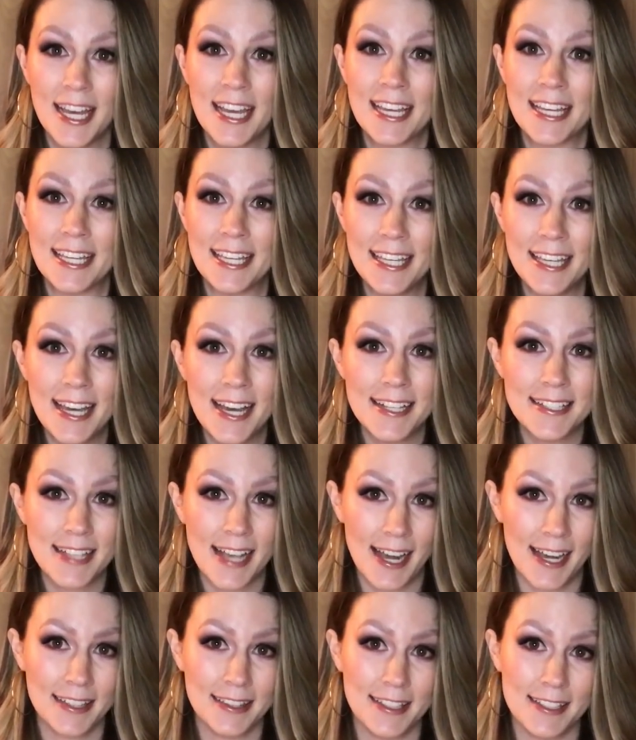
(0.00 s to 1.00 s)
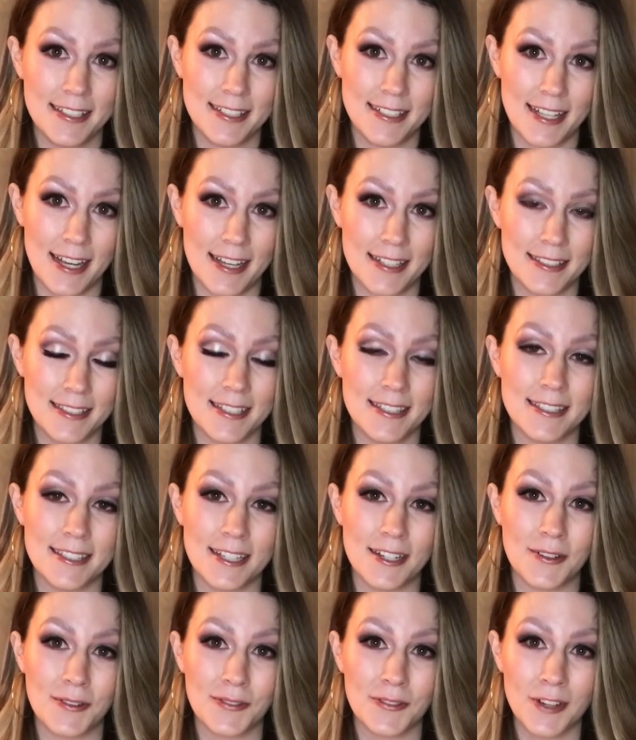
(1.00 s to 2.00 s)
He has had set since it
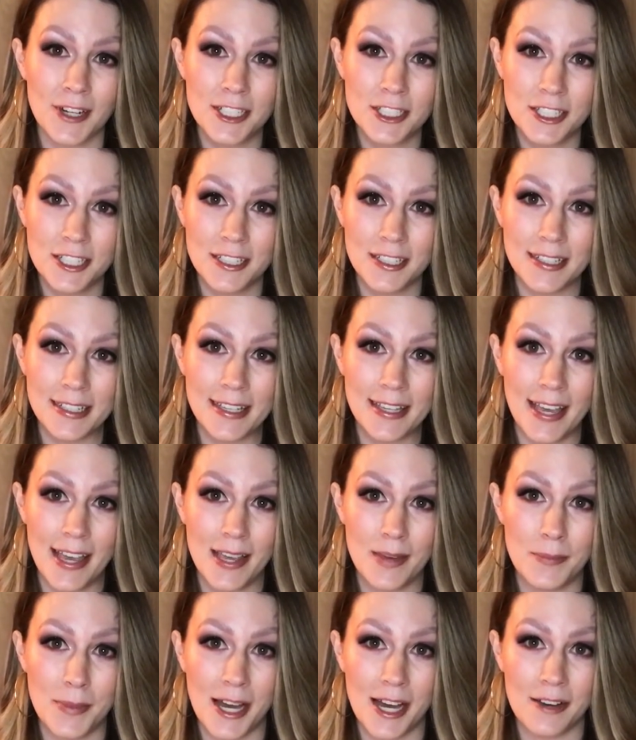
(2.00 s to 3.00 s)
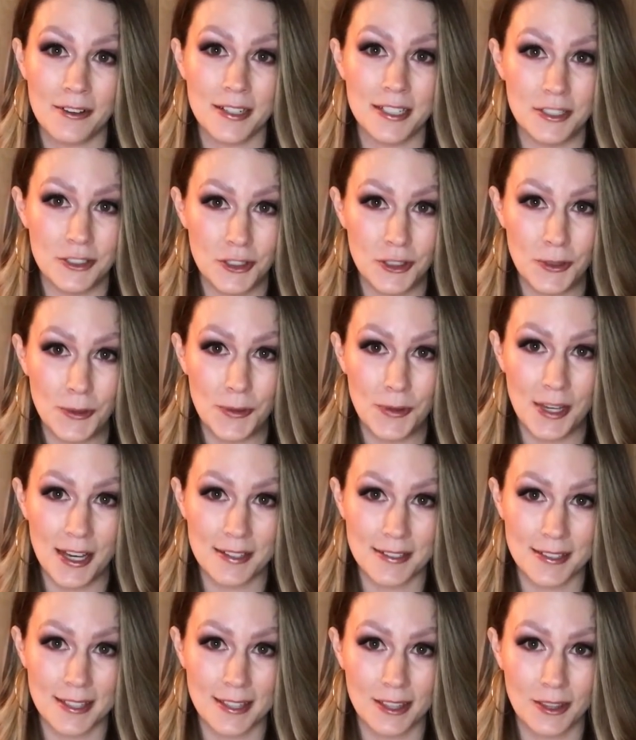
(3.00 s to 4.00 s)
originally came out in
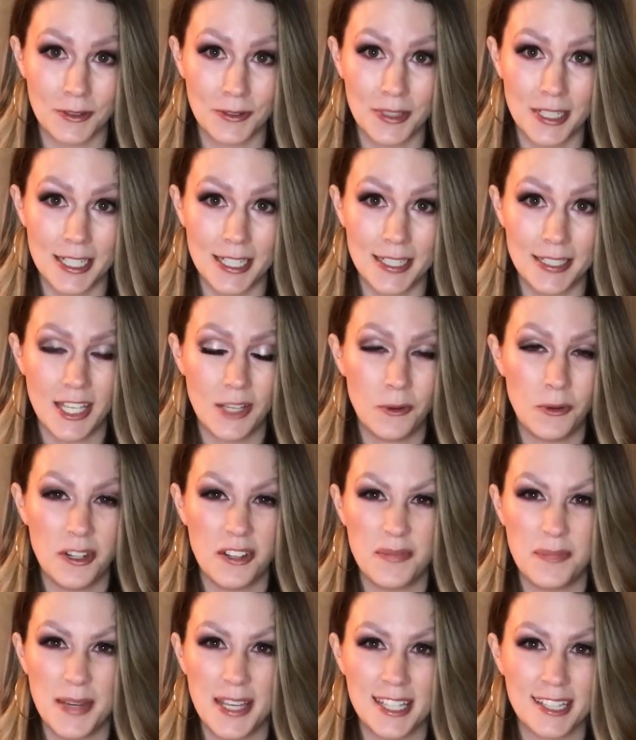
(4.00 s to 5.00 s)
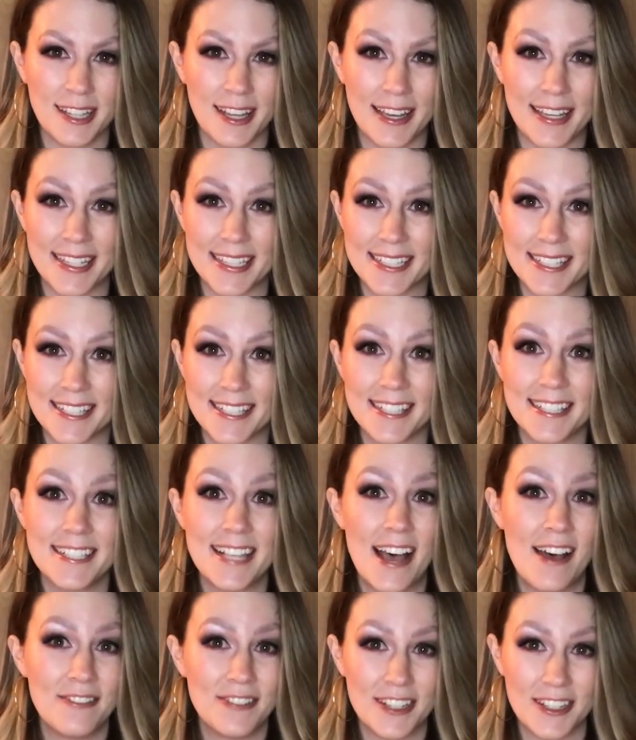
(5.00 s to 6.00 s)
2003. He would have been like
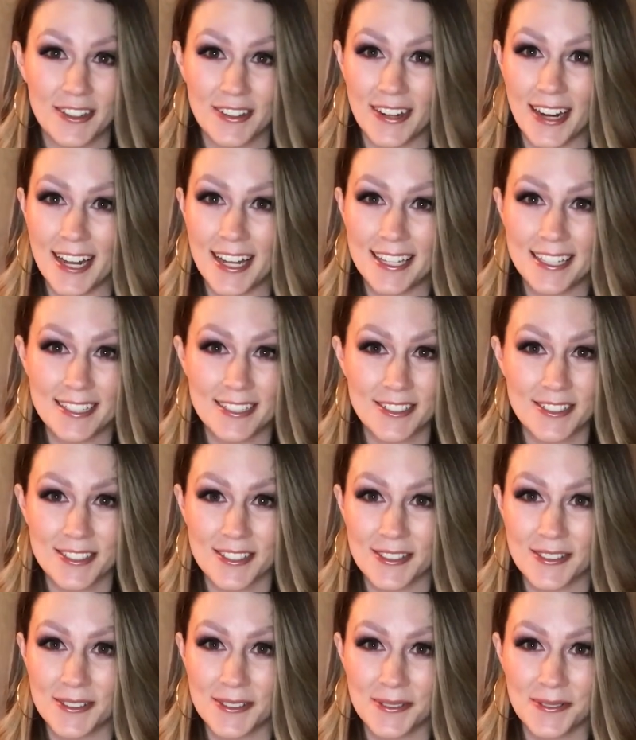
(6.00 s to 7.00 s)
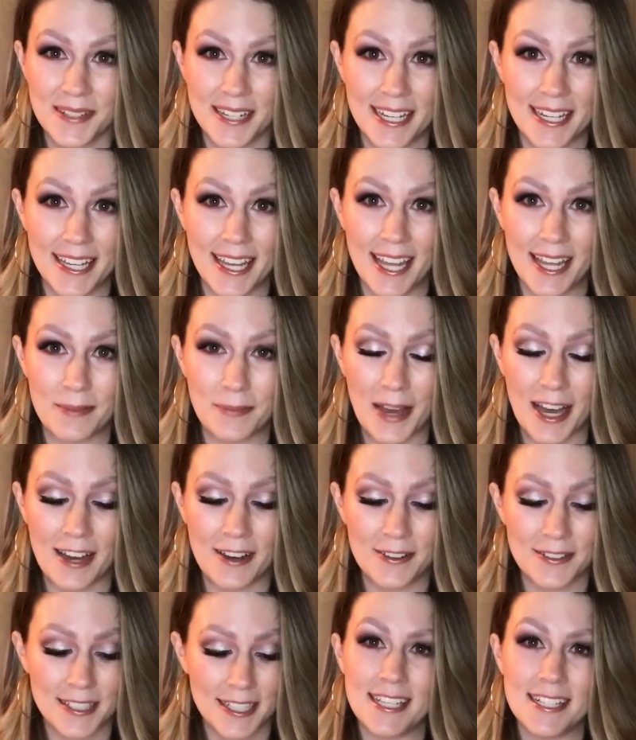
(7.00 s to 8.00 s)
7 or 8 years old when it came
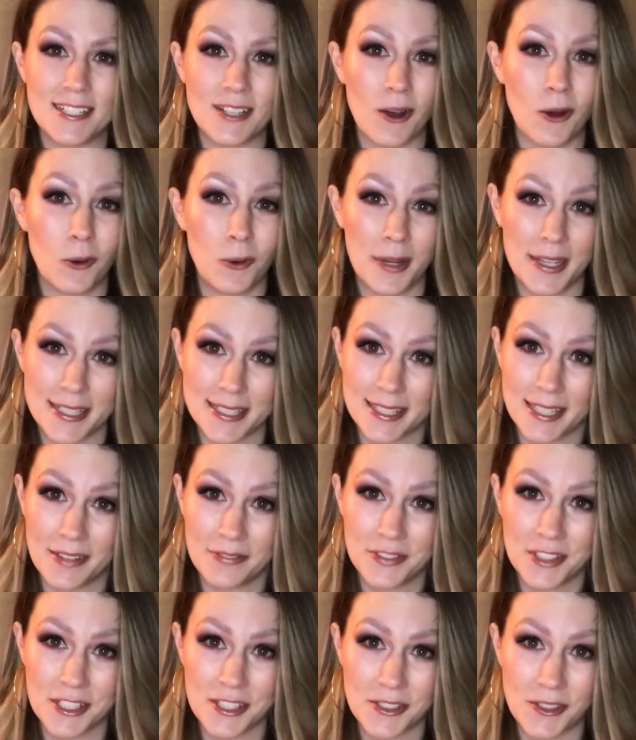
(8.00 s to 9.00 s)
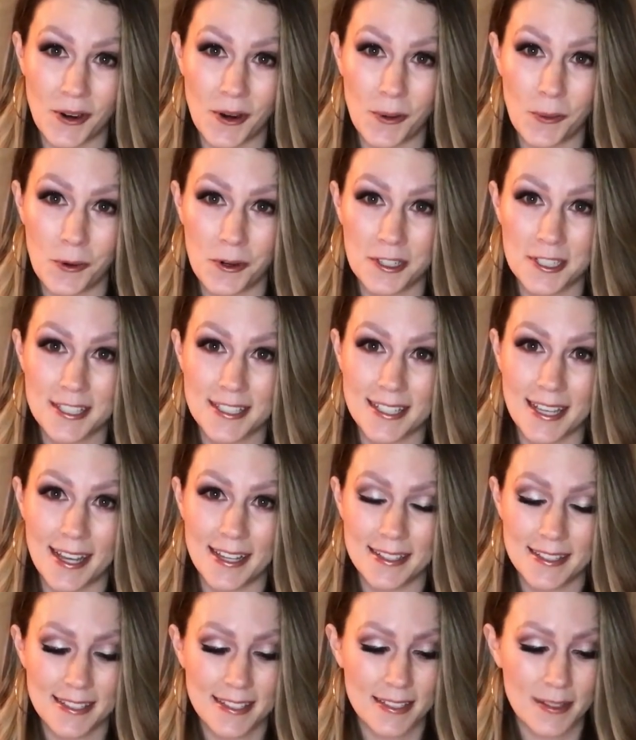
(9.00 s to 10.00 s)
out. He's always loved the Star Wars
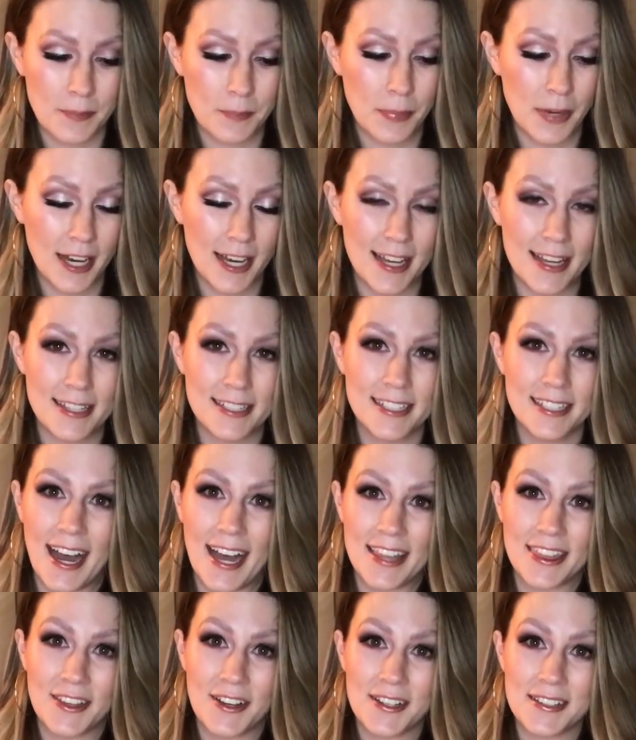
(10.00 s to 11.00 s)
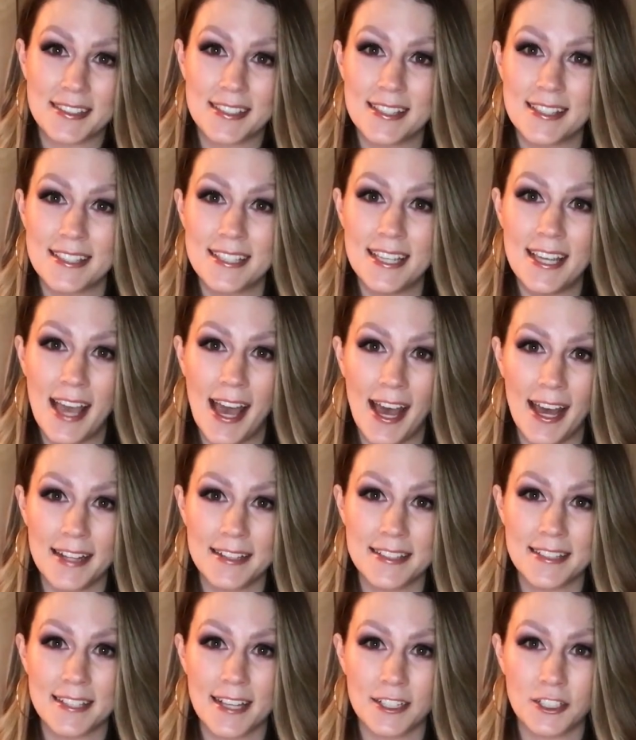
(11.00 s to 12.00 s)
sets, but I thought since he had
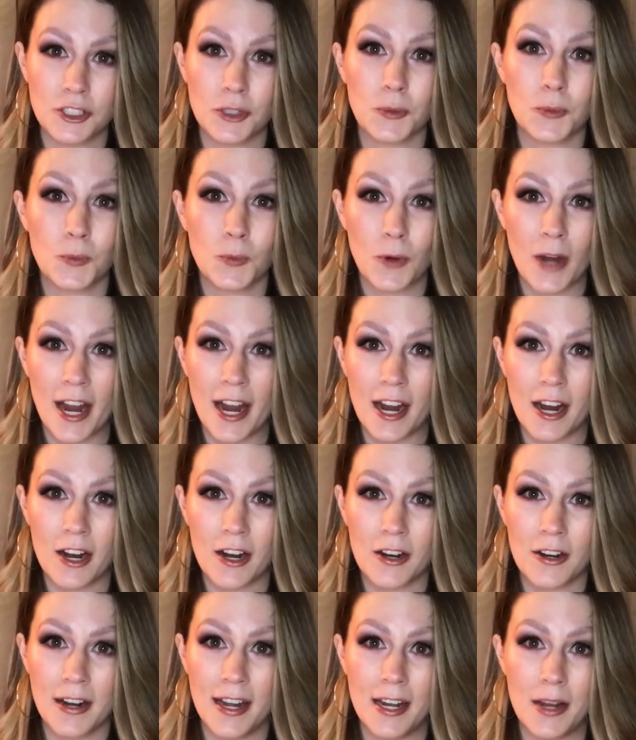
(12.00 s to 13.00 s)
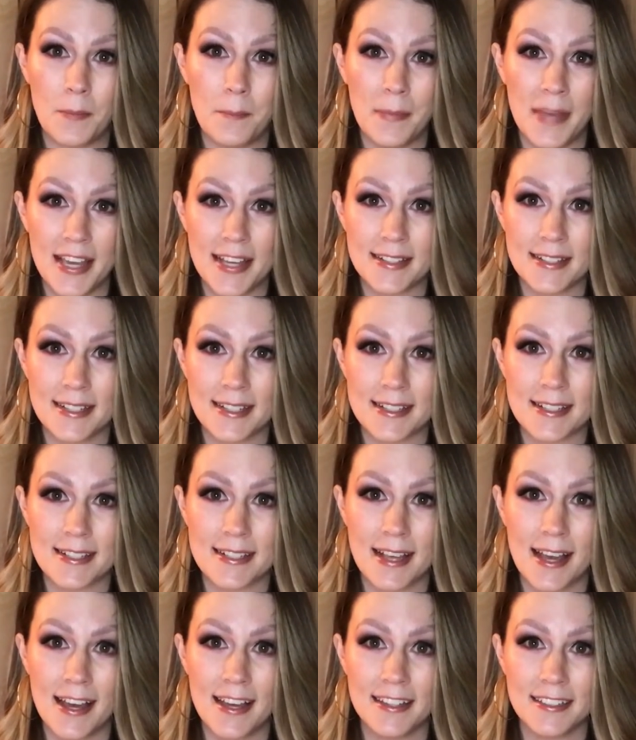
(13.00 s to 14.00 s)
such a rare and amazing
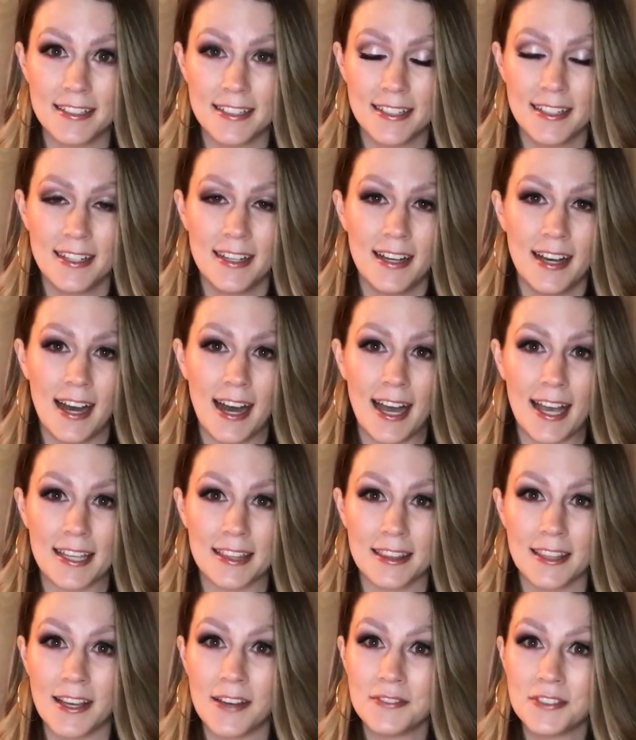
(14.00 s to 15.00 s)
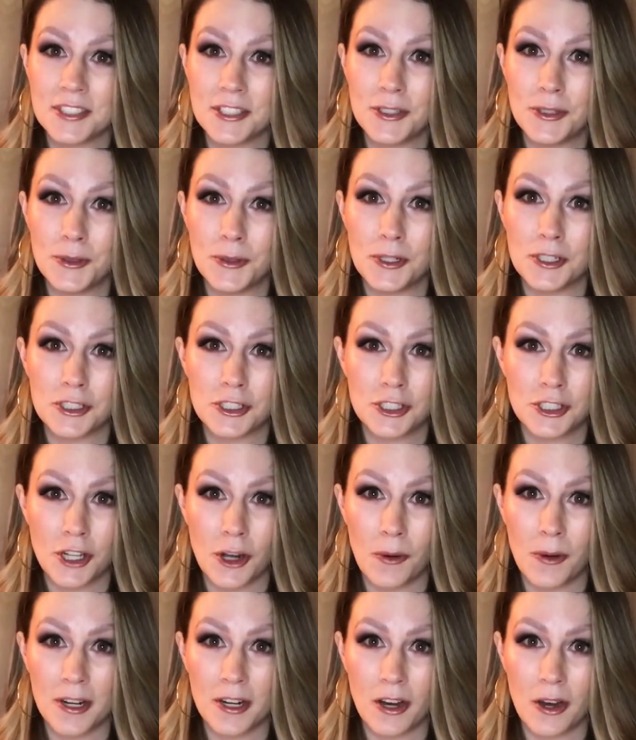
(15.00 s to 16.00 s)
set, I'd love to
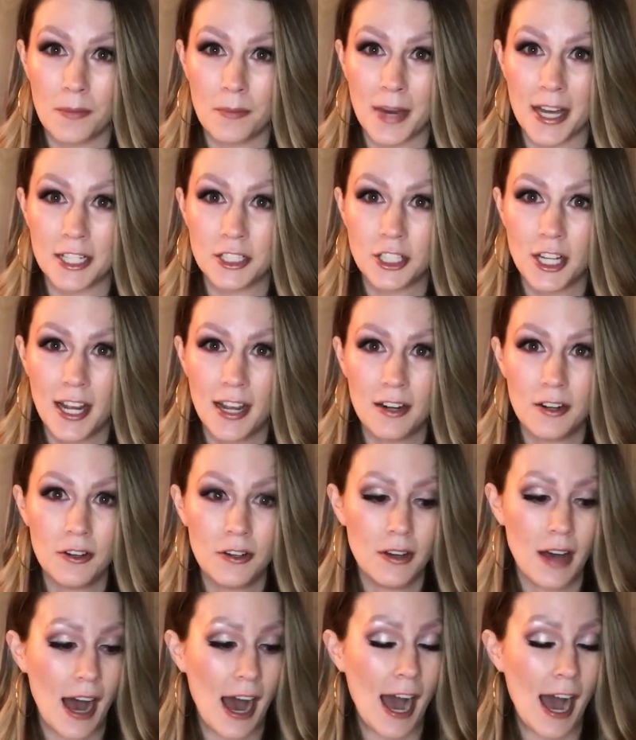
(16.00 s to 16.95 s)
show it on my channel.